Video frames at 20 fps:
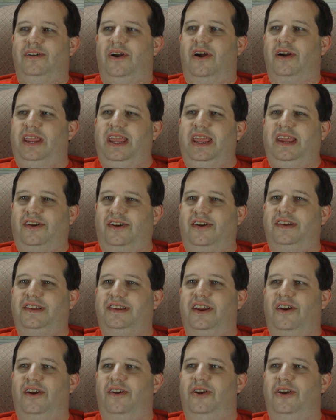Our geeks aren't
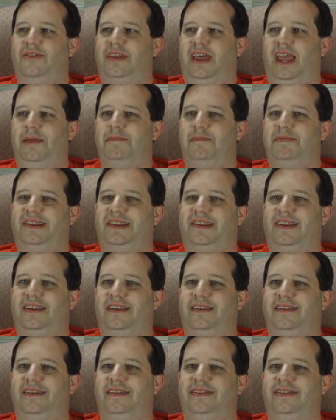stereotypes.
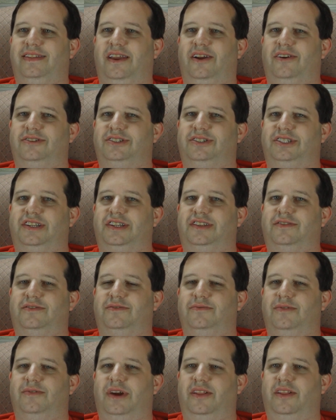They're just
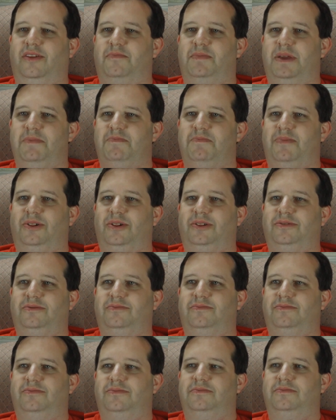regular people
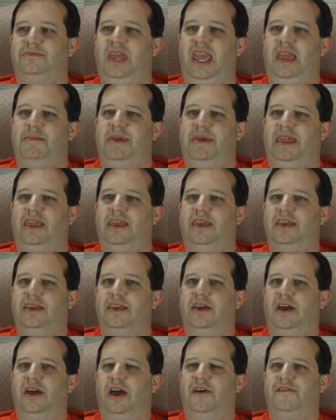gaming.
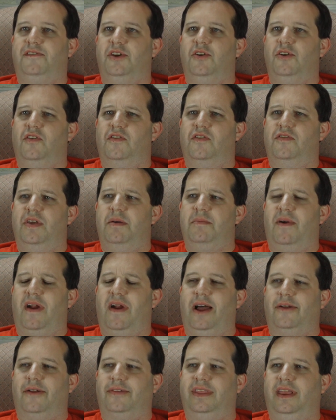A few of them are
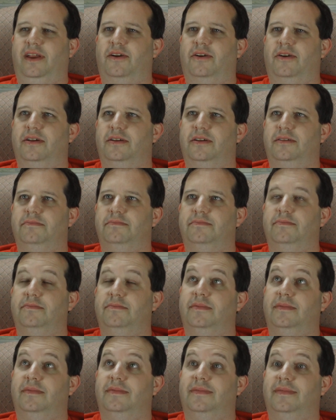out there.
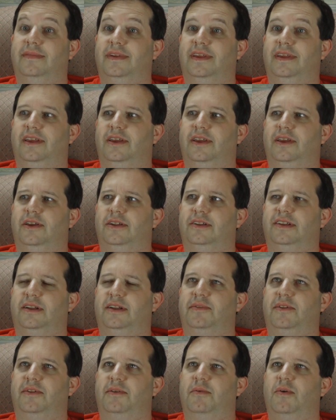
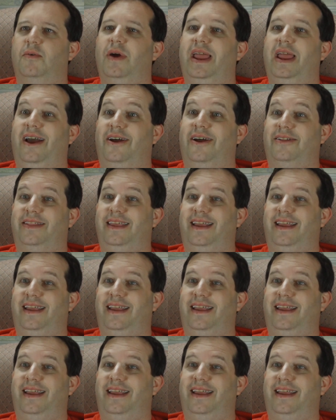Some of them are way out